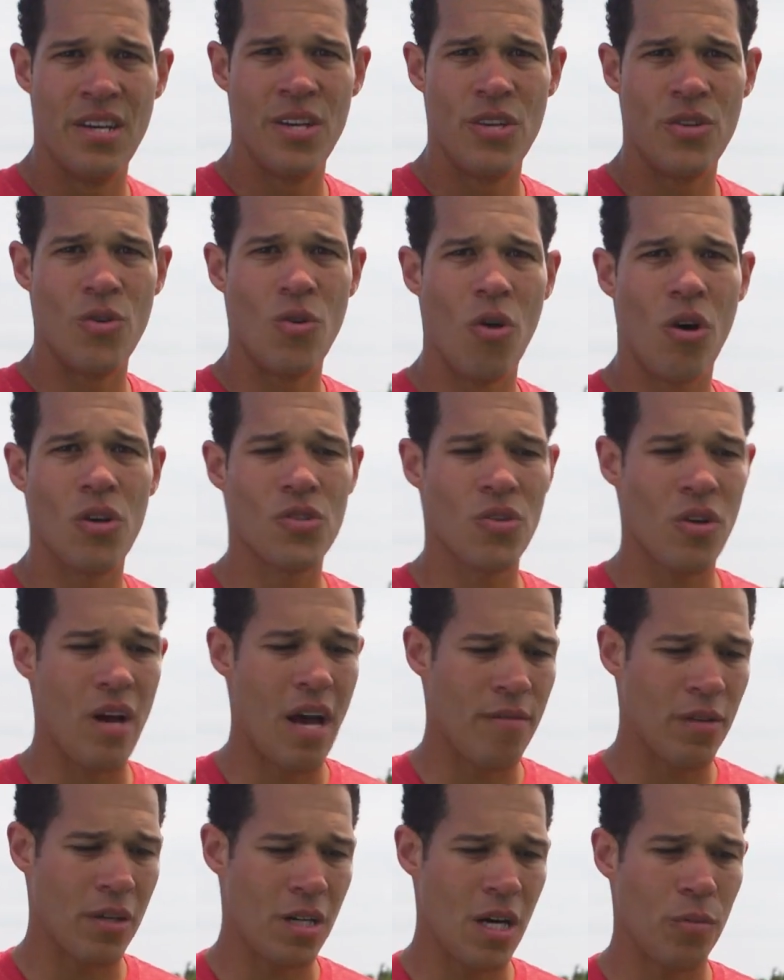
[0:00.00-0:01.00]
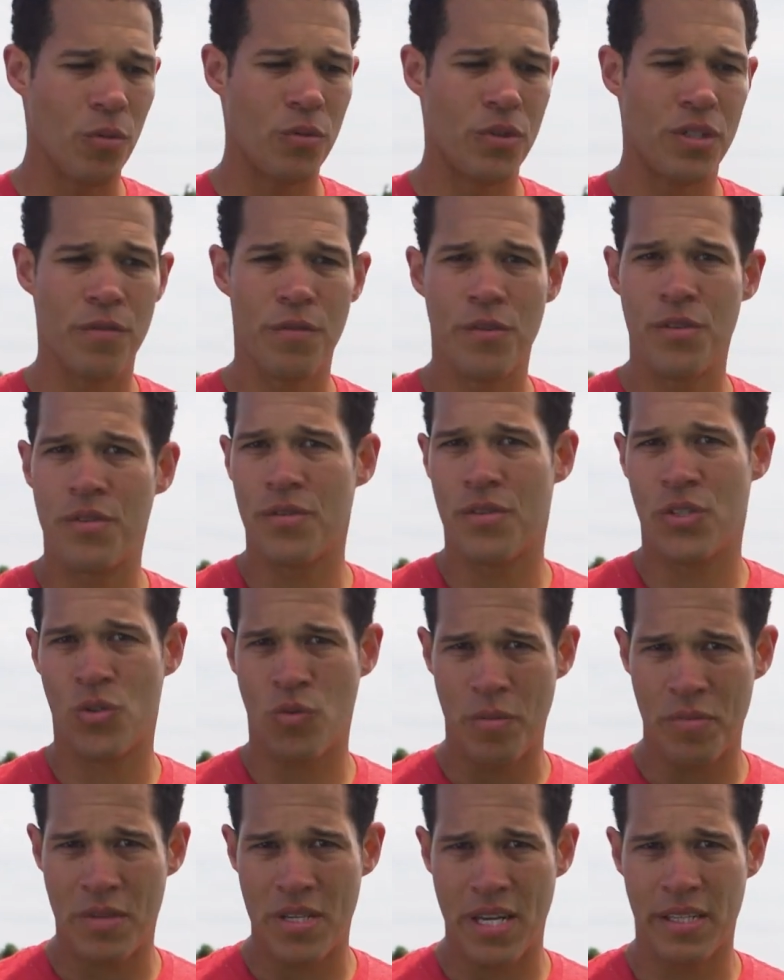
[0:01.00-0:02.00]
you also have a couple different
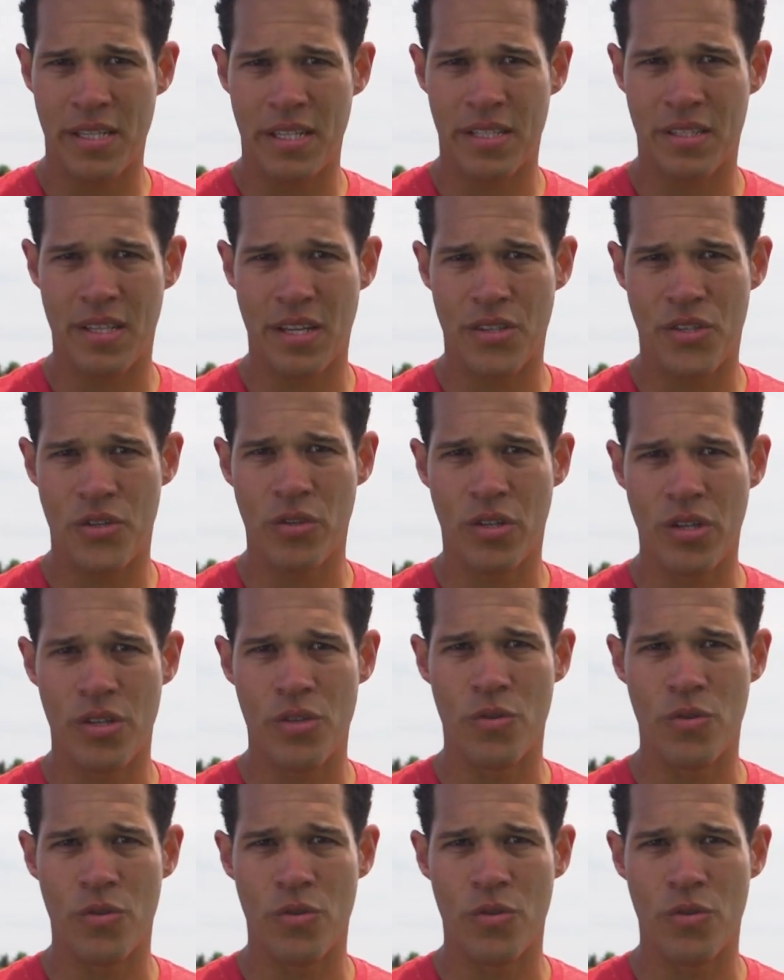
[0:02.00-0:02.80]
swim techniques that you can